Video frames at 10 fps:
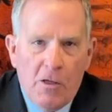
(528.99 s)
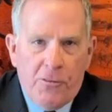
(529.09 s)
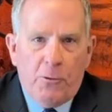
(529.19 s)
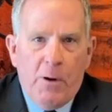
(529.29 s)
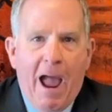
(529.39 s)

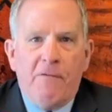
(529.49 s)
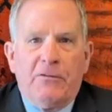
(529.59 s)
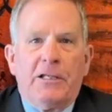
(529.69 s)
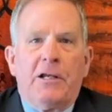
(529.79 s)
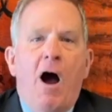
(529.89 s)
through
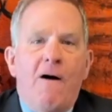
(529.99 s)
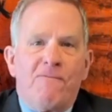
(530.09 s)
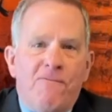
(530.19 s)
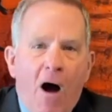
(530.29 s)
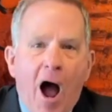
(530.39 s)
having a
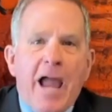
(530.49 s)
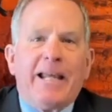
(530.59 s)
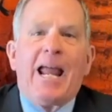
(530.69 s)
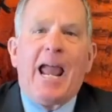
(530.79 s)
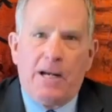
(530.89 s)

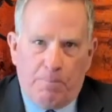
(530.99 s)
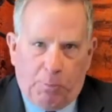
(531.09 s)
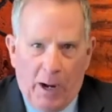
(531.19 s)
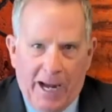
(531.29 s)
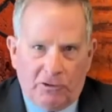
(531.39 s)
vine and a
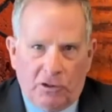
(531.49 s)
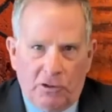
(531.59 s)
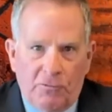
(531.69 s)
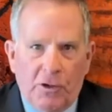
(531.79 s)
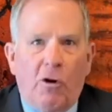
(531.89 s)
branch.
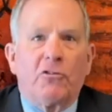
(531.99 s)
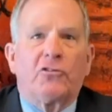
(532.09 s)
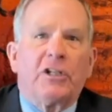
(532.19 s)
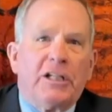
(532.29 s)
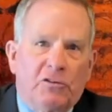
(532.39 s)
There are
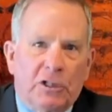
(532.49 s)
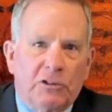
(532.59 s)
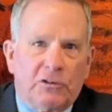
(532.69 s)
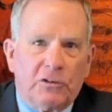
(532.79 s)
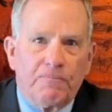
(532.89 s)

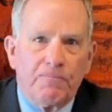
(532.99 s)
seasons.